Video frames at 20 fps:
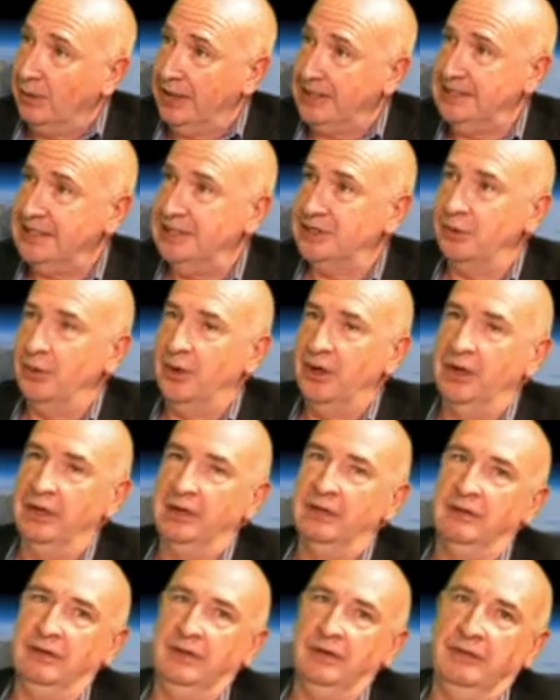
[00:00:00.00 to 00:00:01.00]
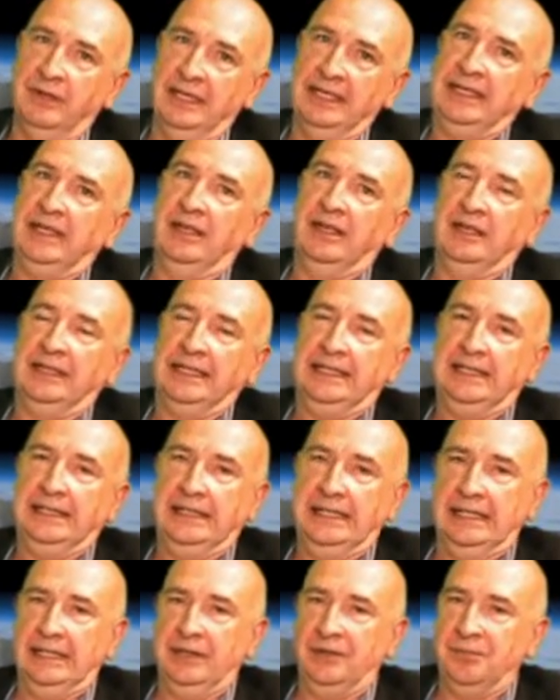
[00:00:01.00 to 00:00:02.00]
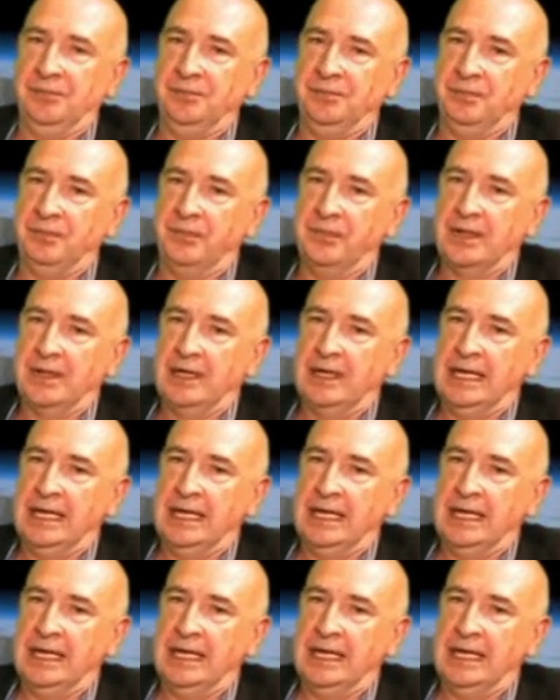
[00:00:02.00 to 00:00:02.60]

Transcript: and went into work really early, and